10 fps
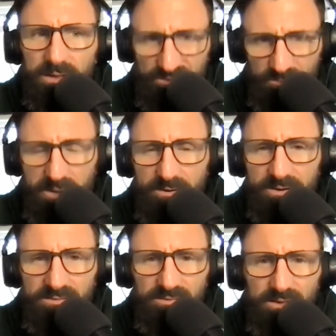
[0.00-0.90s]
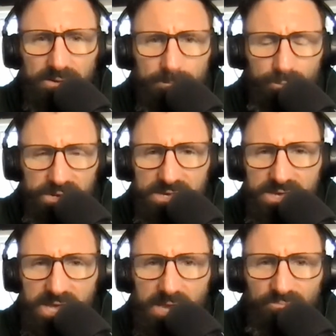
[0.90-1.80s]
experience, but he
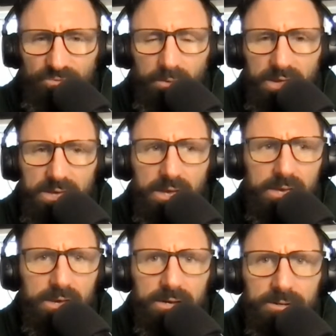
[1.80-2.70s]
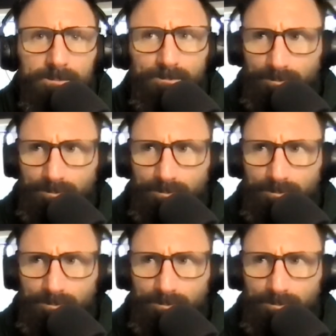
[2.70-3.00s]
came from like a